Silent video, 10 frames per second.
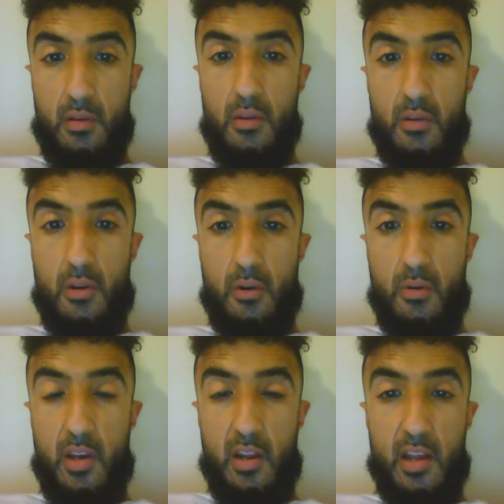
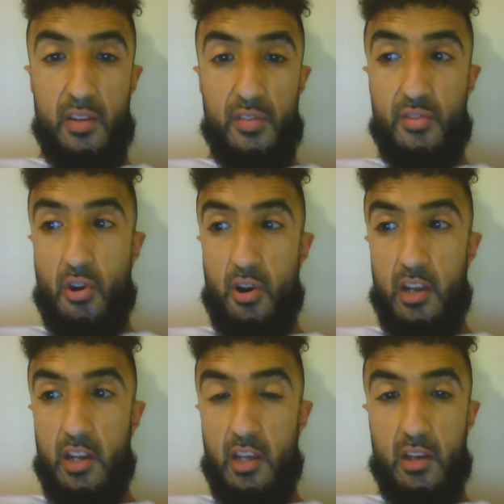and it's
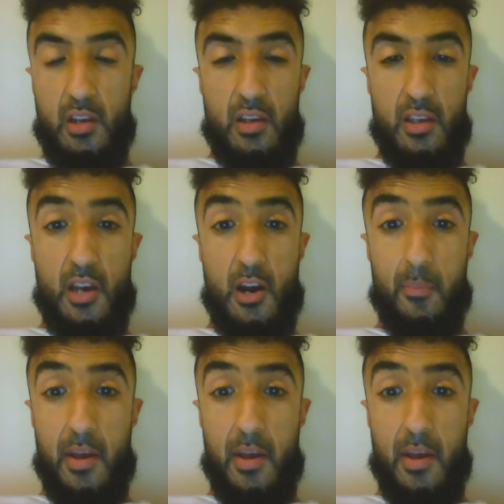targeting young